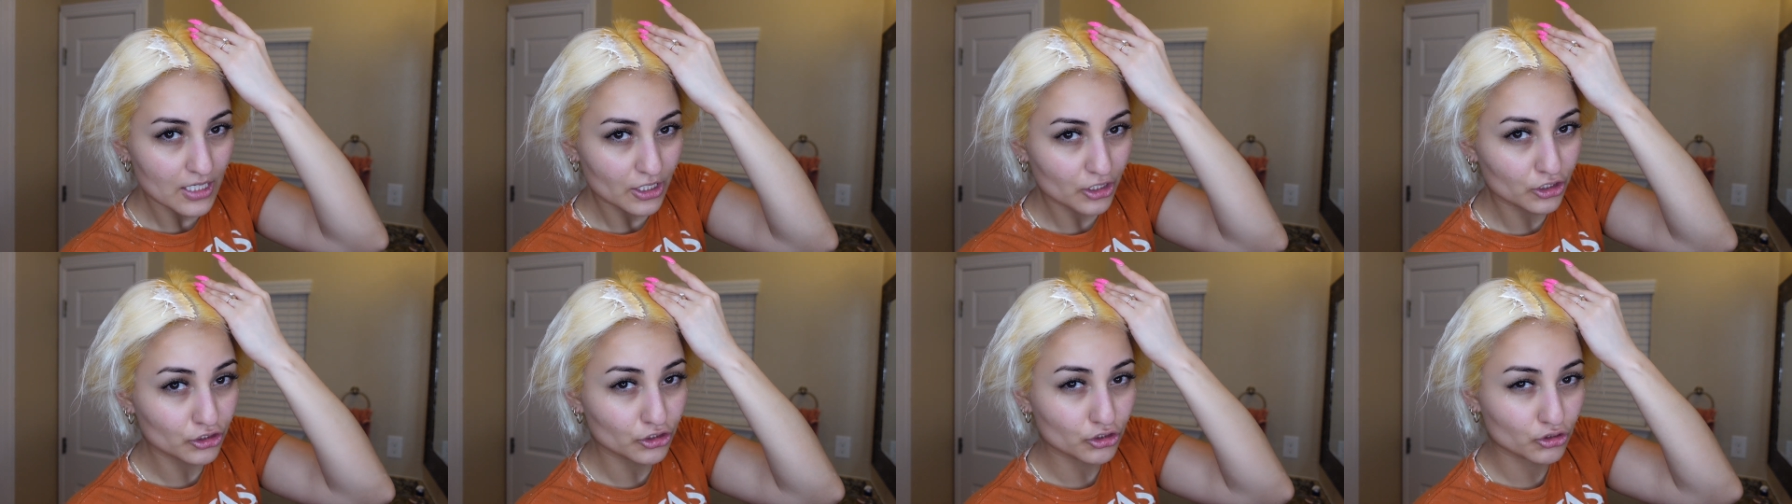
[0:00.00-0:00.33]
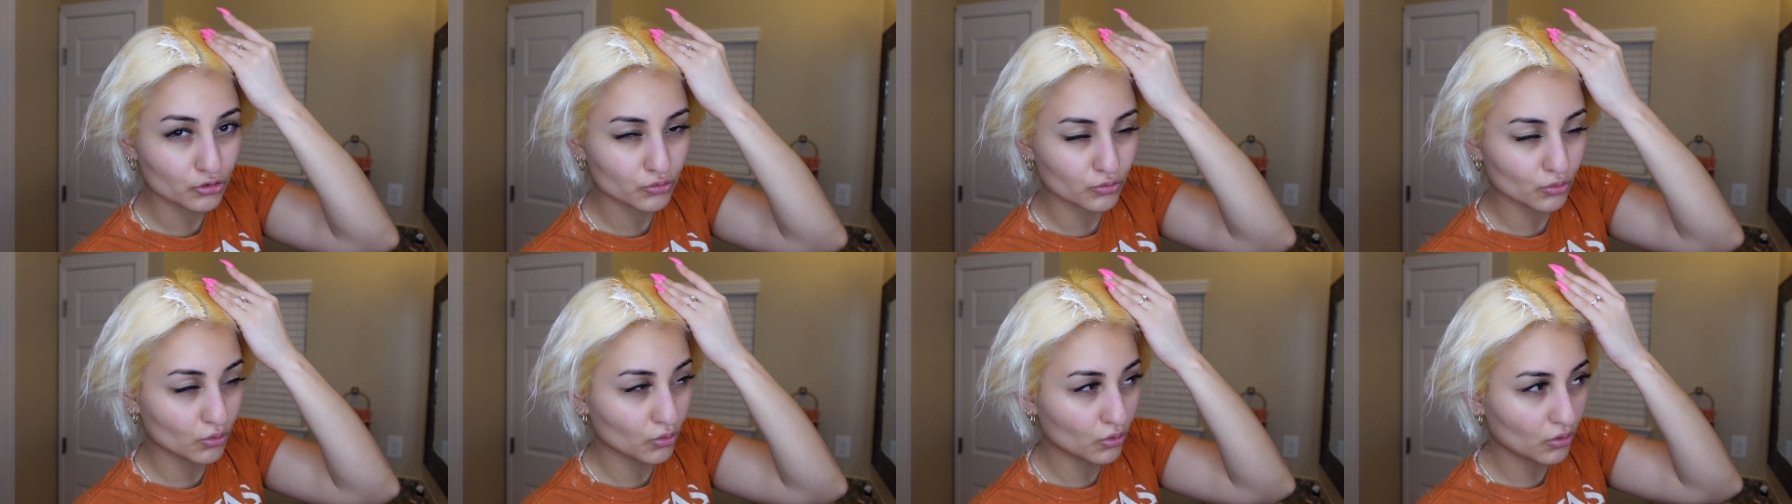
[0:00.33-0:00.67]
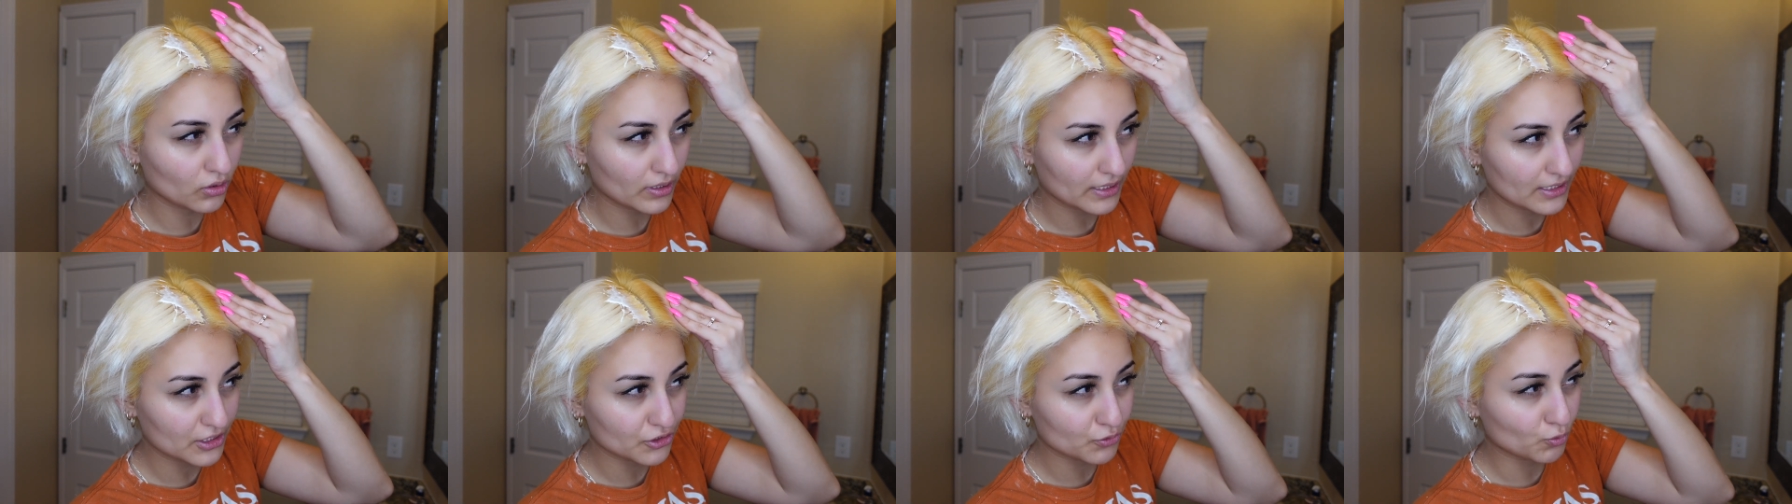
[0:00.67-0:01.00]

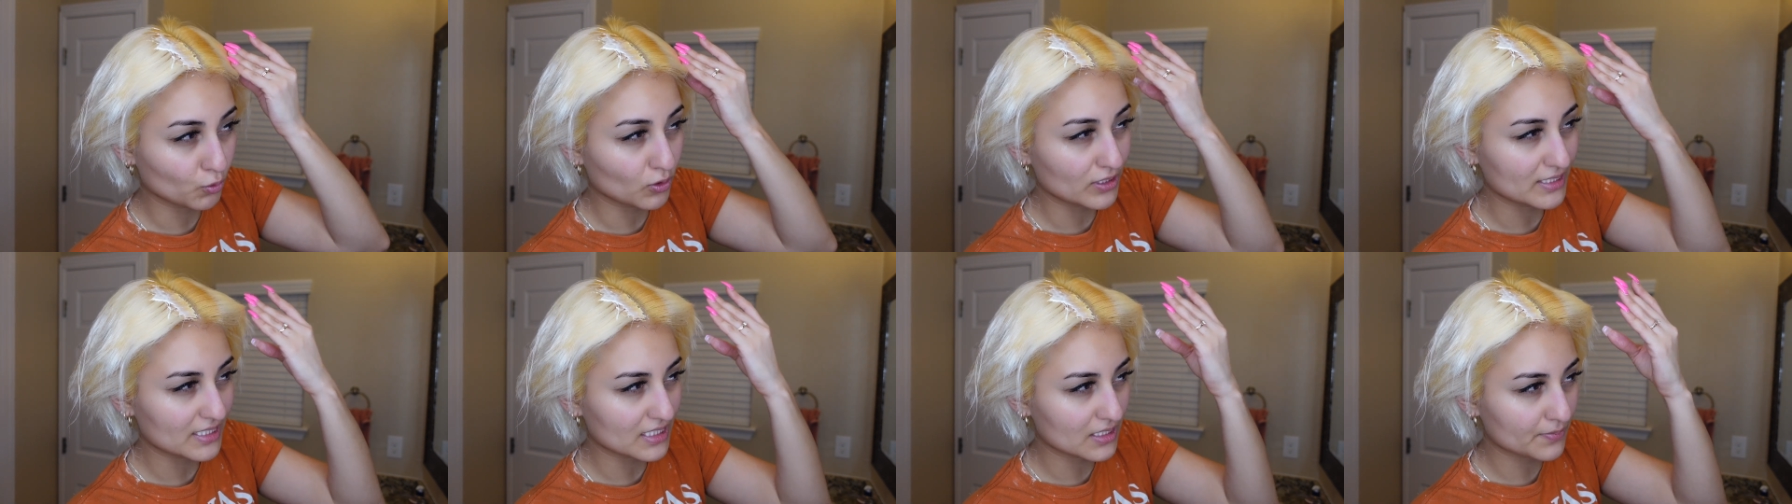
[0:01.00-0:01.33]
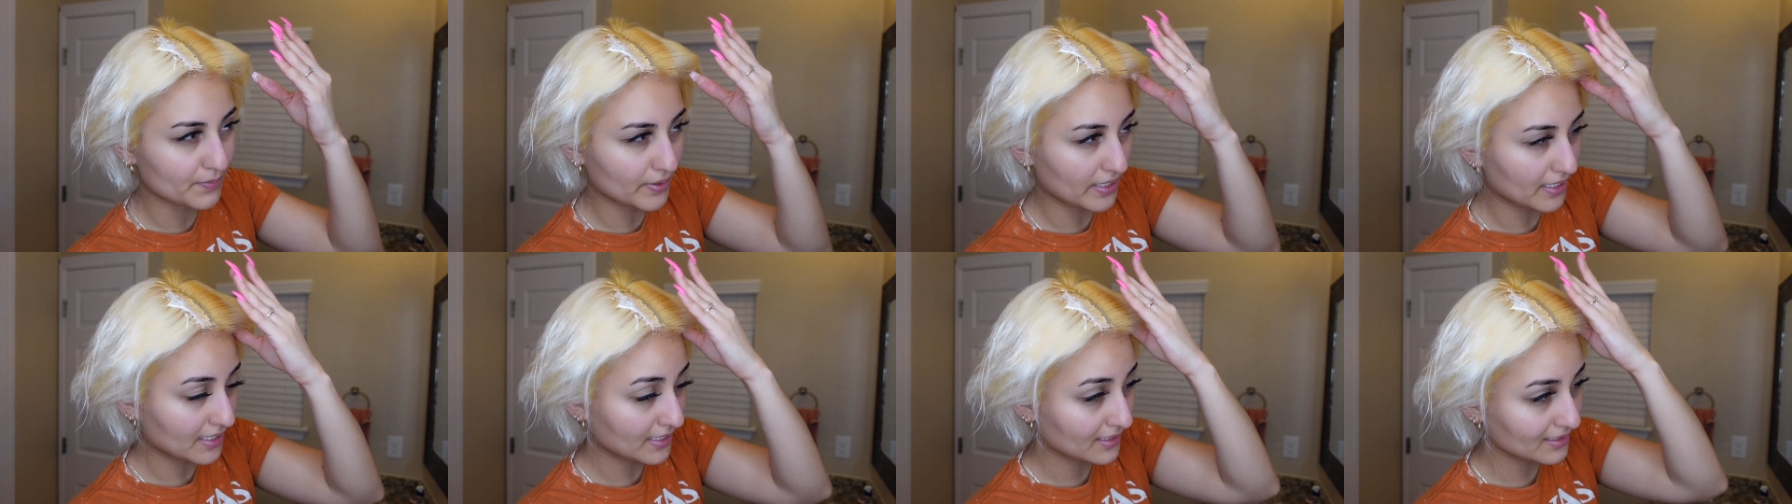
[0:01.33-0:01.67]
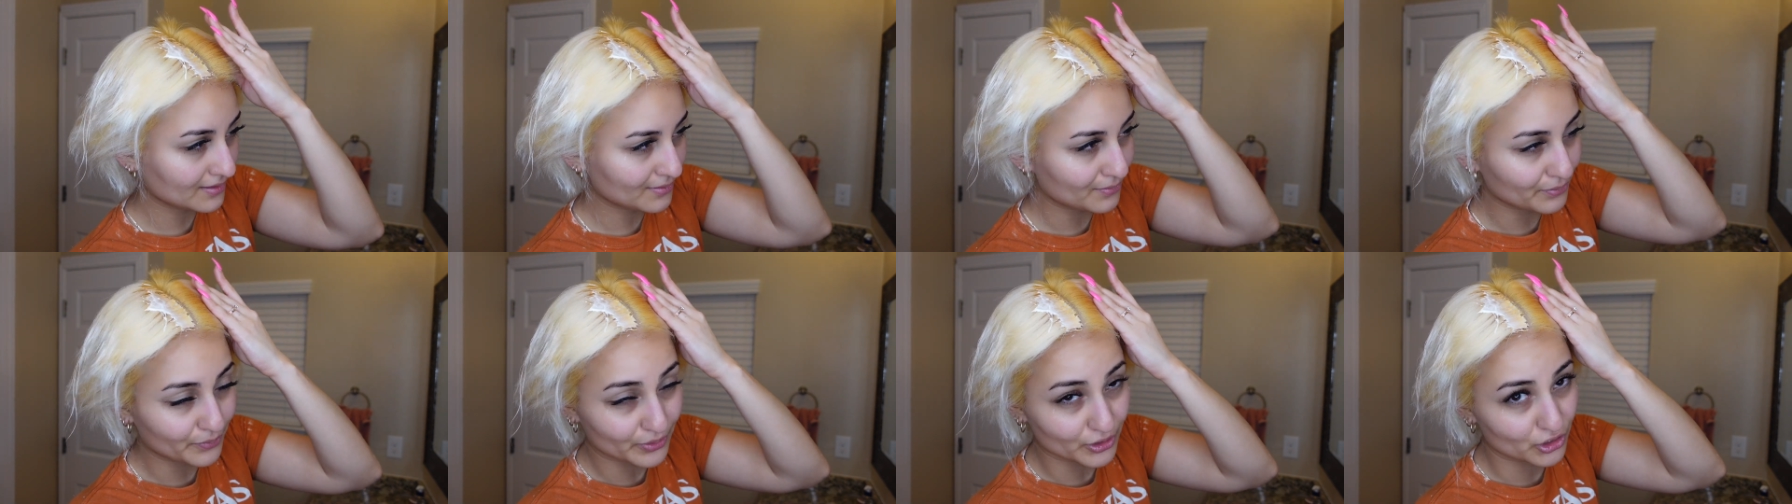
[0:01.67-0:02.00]
control in one
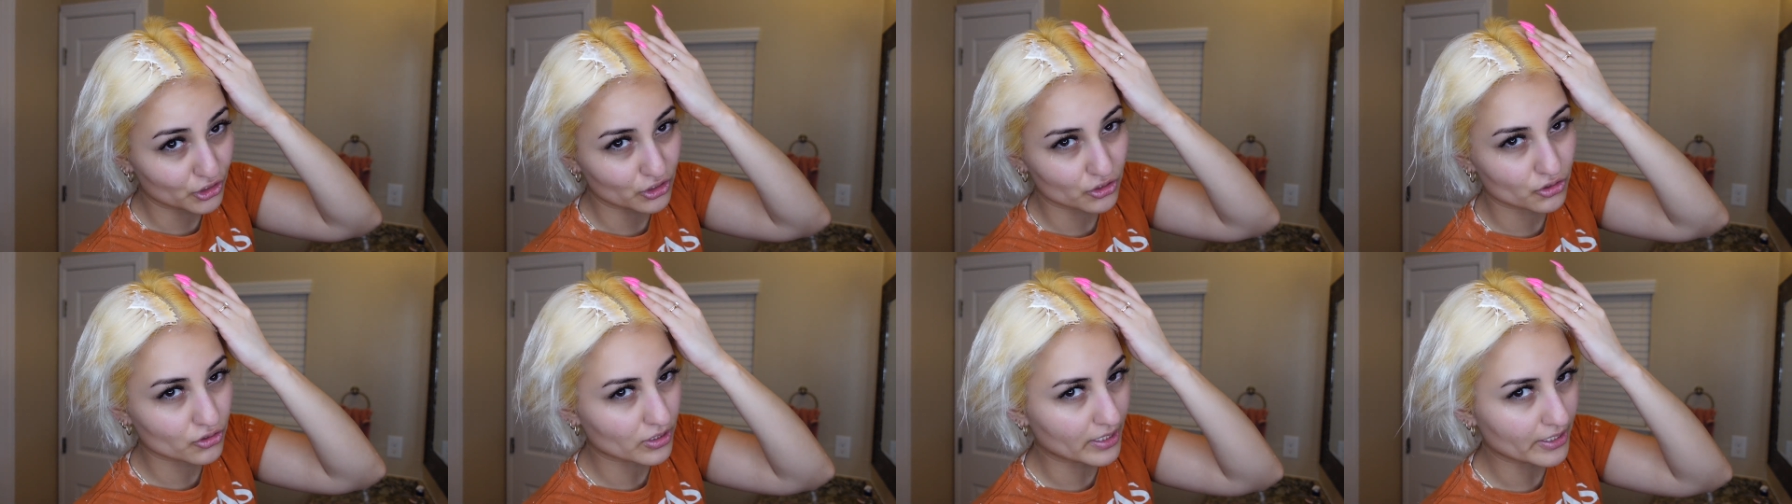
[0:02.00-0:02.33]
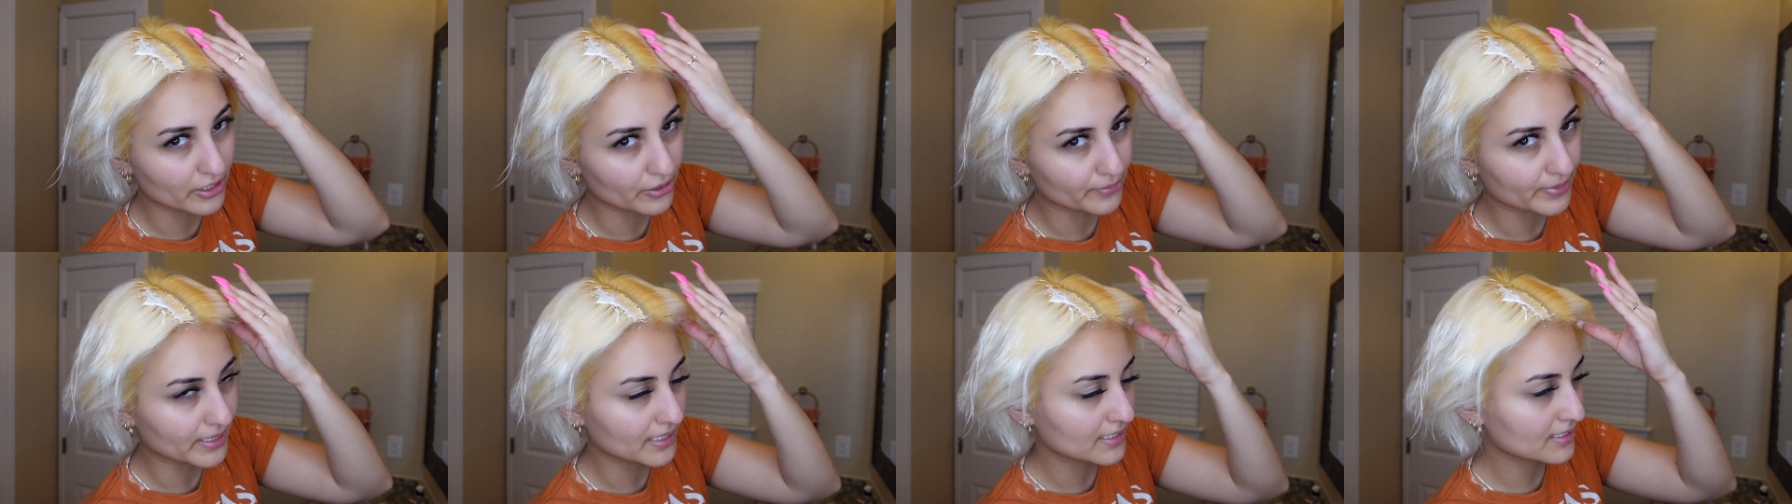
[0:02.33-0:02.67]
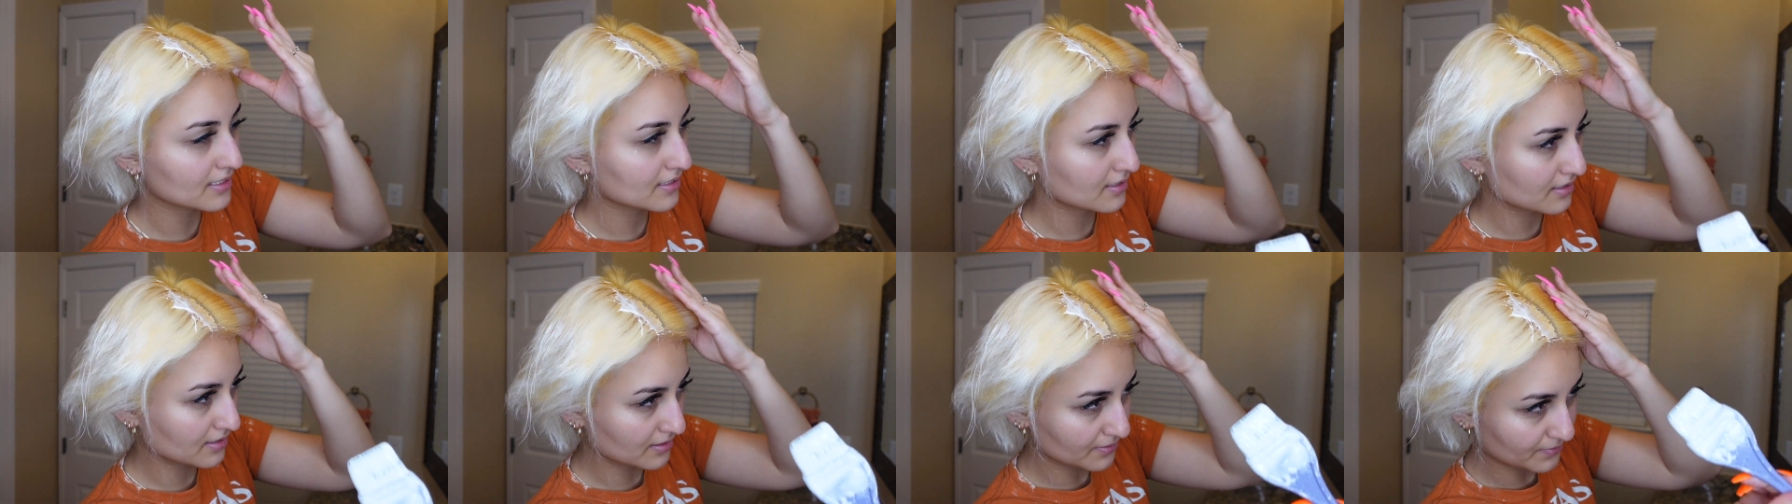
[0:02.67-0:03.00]
spot, but just try your
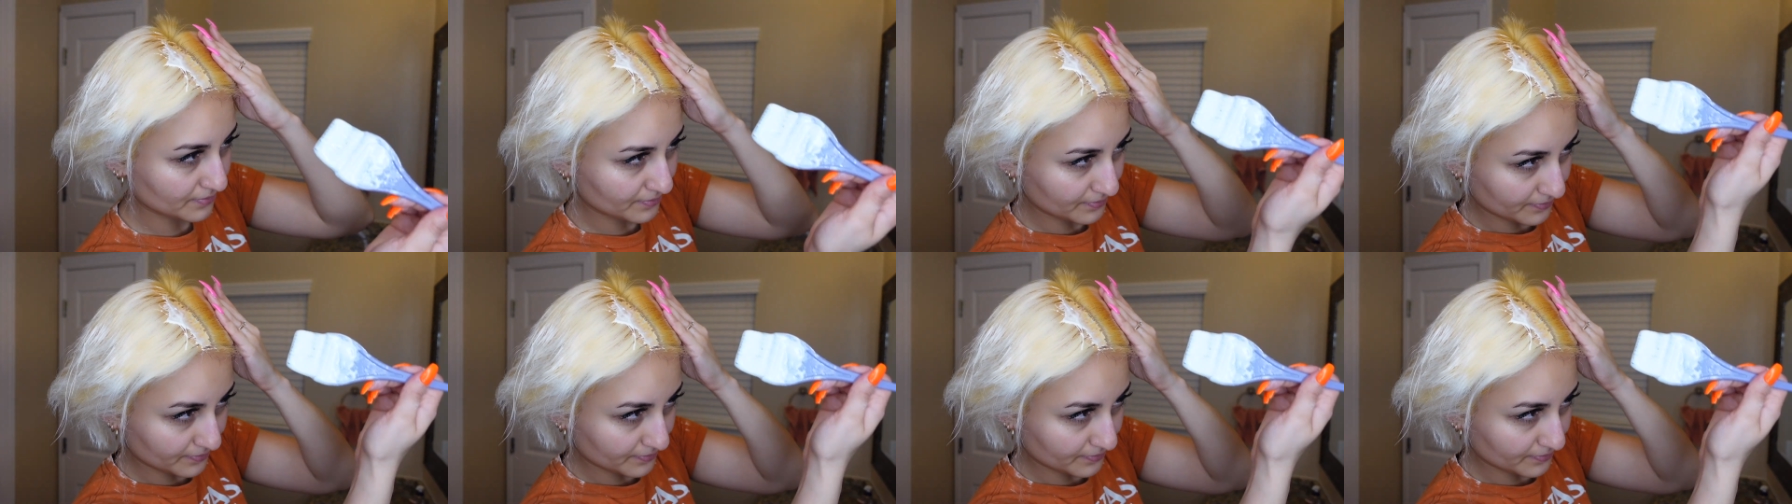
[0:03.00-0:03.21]
best.